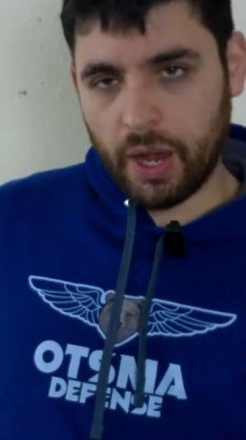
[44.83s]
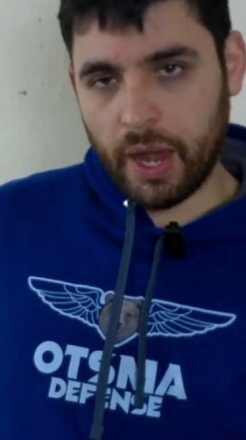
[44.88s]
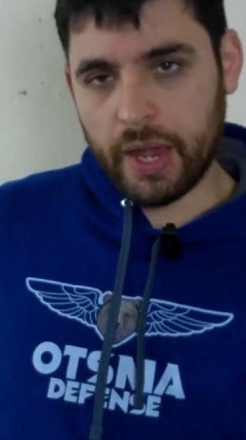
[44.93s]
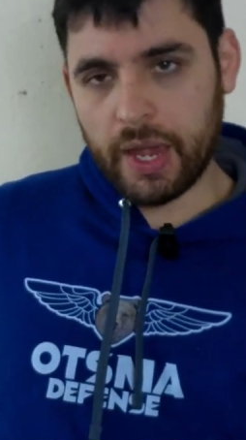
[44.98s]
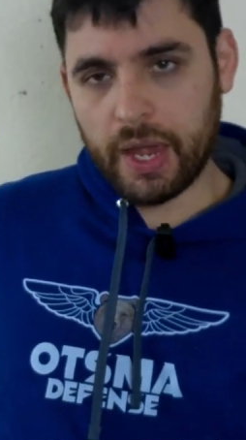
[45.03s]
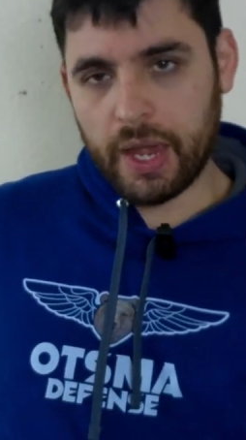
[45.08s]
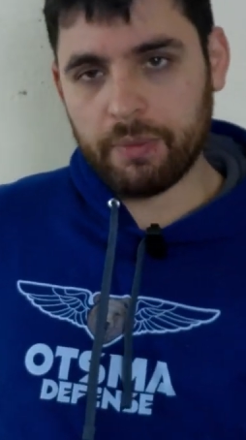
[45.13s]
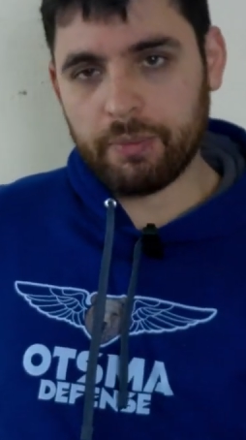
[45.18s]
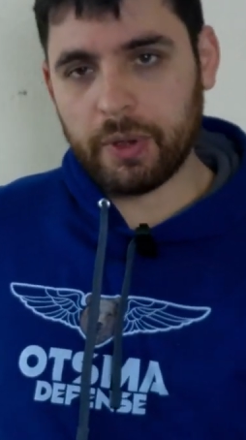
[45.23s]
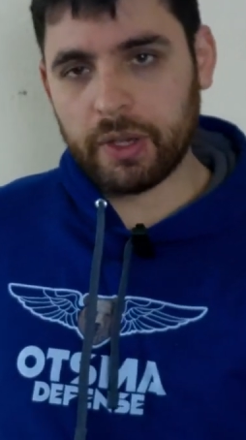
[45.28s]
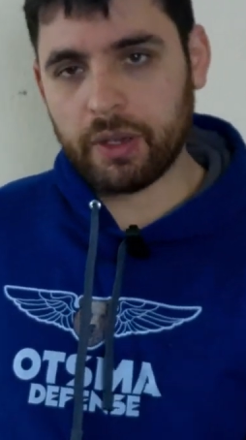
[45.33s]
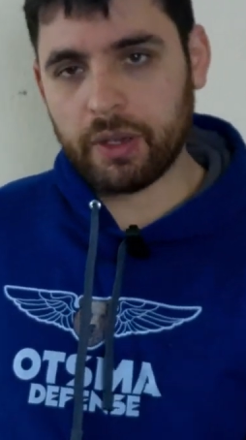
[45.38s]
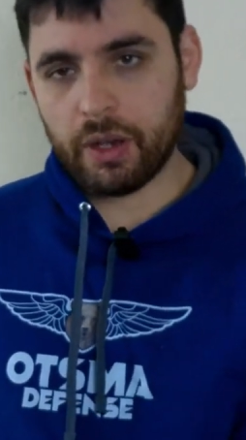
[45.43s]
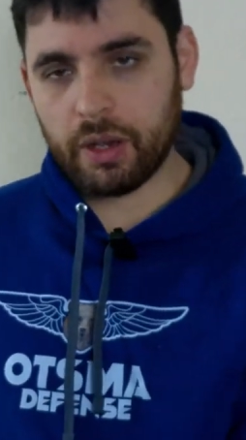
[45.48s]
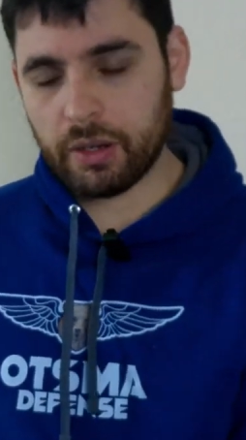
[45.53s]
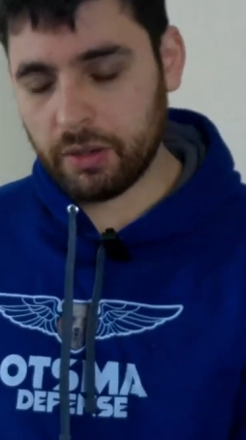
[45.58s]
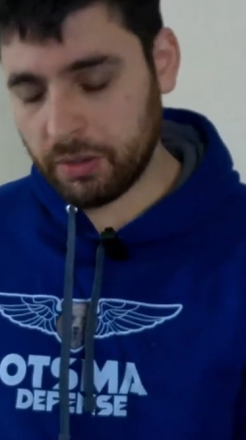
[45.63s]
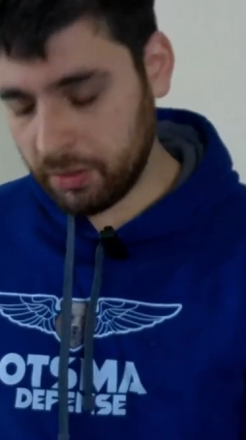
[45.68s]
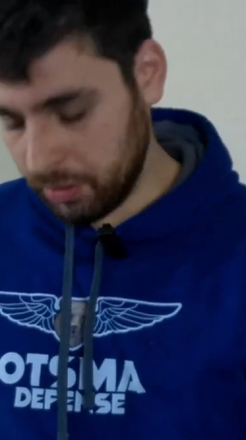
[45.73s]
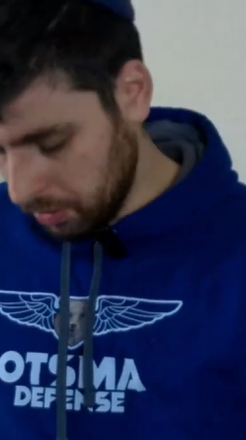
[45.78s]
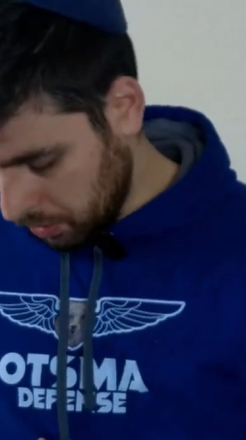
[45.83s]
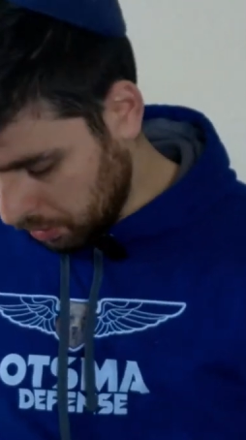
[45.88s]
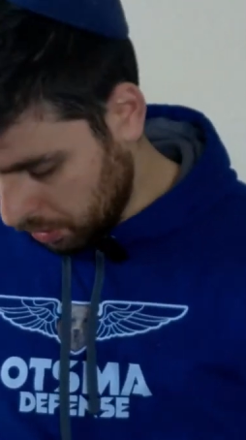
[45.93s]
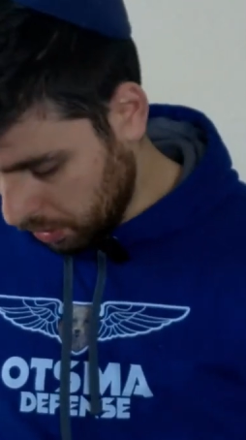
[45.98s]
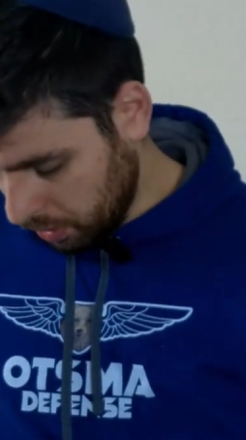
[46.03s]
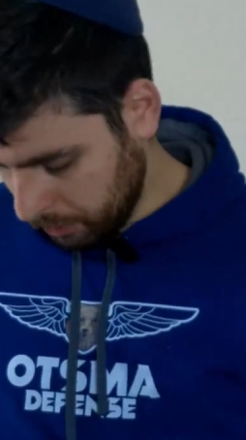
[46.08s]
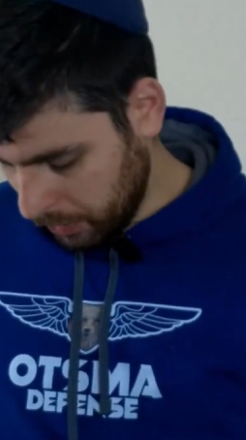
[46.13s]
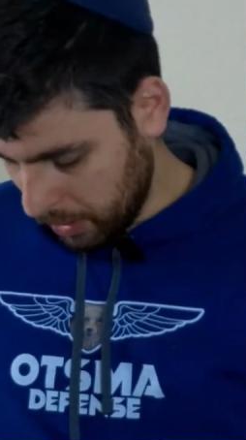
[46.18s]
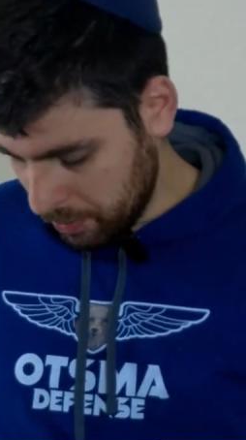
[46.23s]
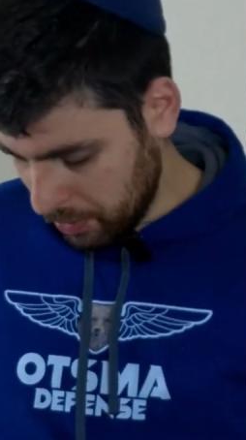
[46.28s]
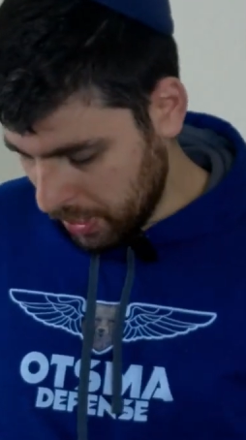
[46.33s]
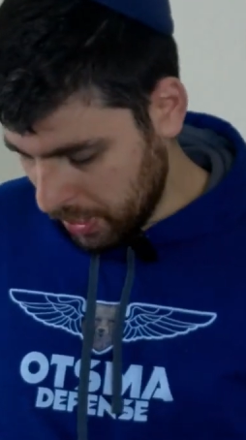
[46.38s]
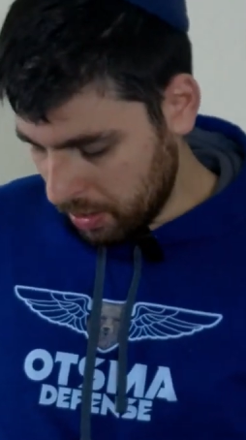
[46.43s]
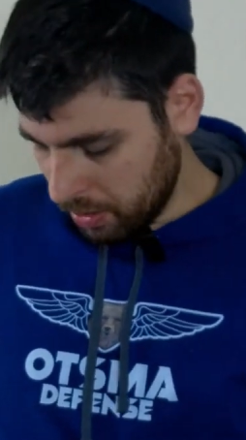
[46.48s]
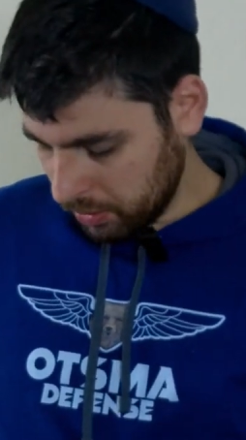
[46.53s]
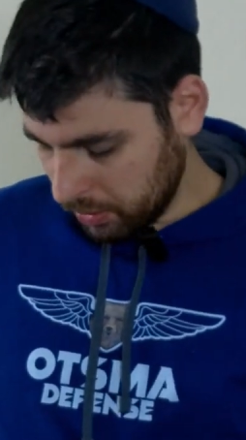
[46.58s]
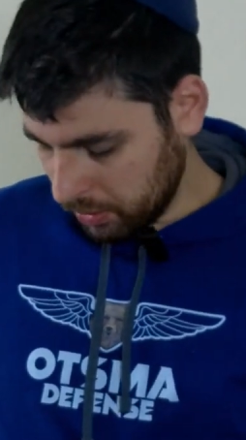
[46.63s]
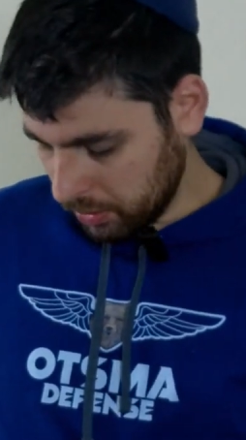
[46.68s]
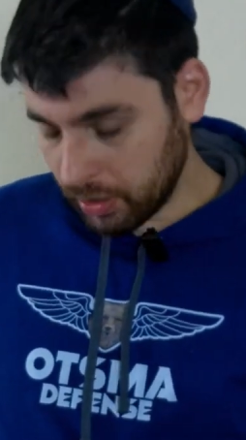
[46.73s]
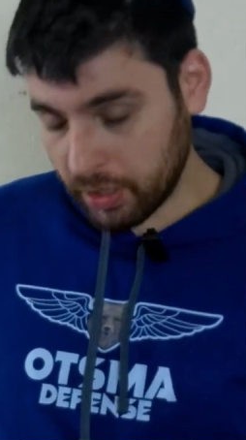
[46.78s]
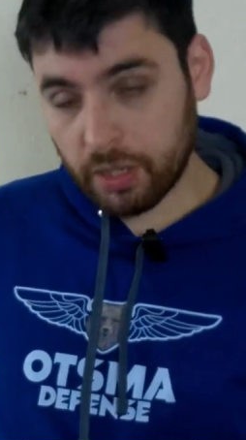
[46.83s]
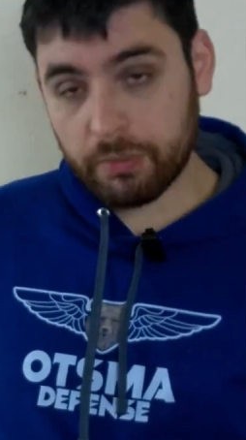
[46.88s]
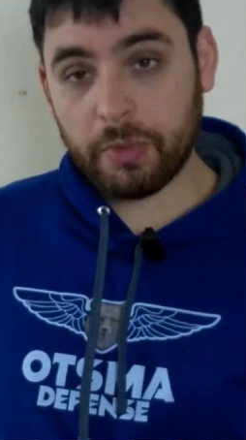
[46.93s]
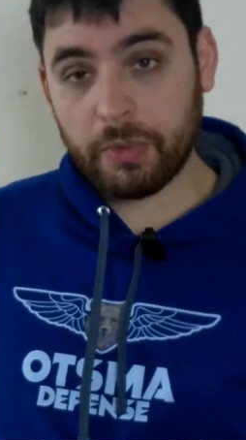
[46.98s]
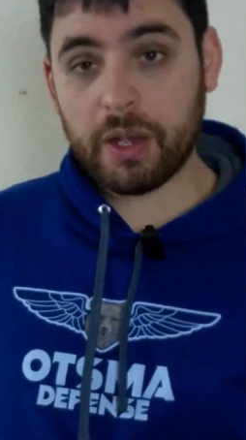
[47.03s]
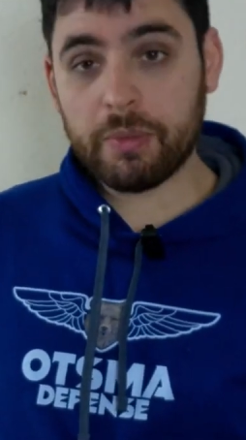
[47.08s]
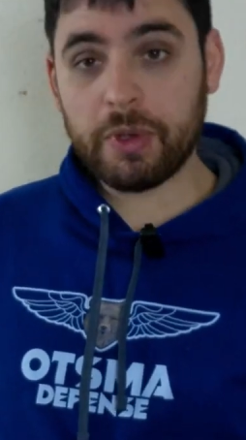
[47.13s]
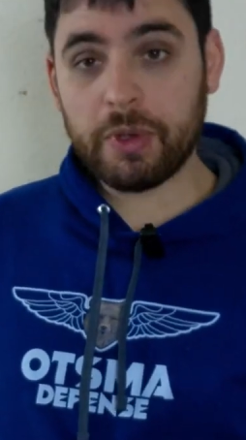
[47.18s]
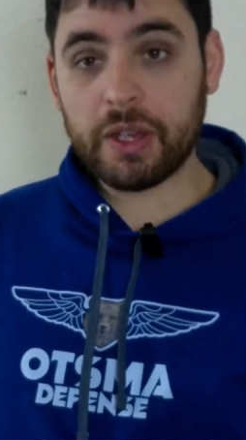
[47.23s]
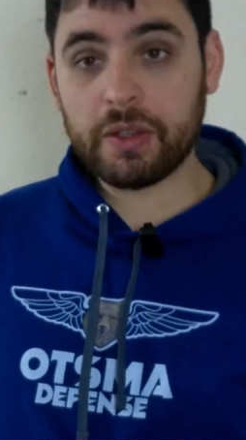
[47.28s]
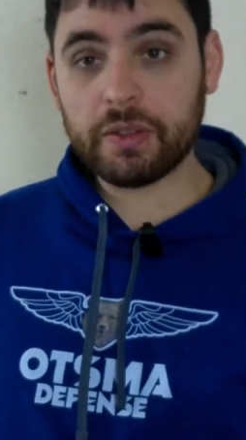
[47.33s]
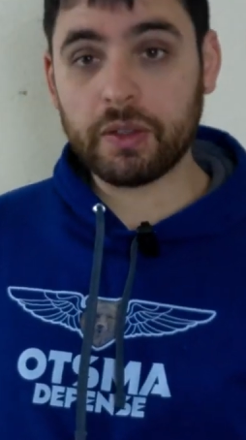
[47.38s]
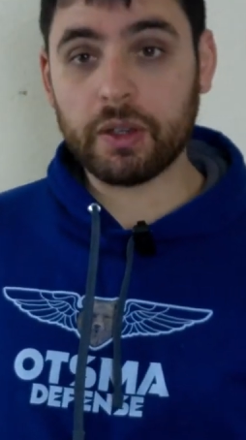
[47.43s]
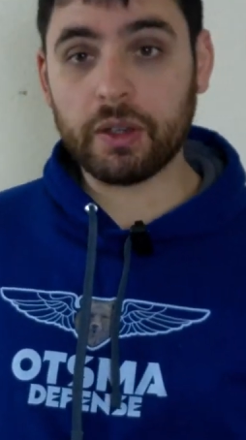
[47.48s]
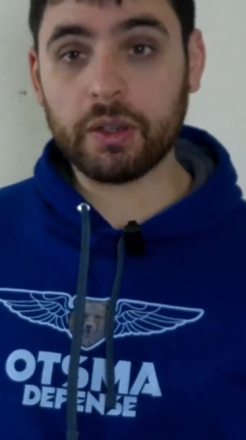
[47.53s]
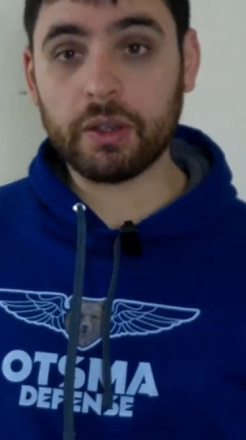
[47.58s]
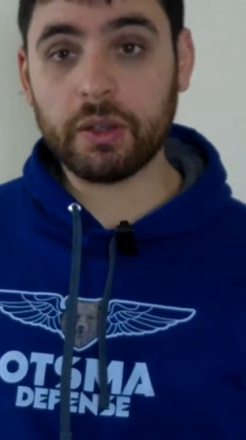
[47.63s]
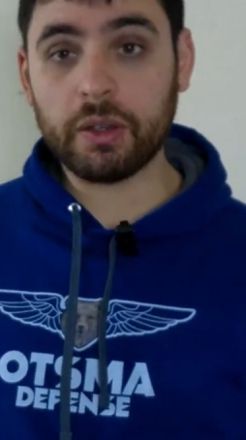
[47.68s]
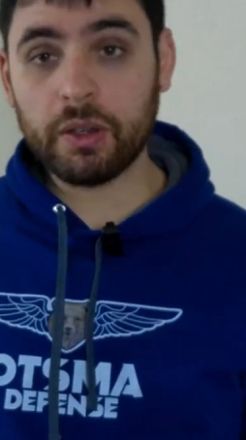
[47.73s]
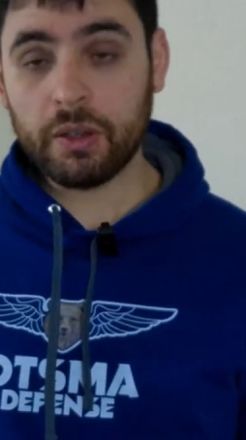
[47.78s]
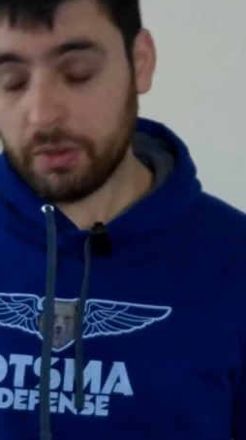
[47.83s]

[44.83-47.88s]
I have my gun on my belt in my amazing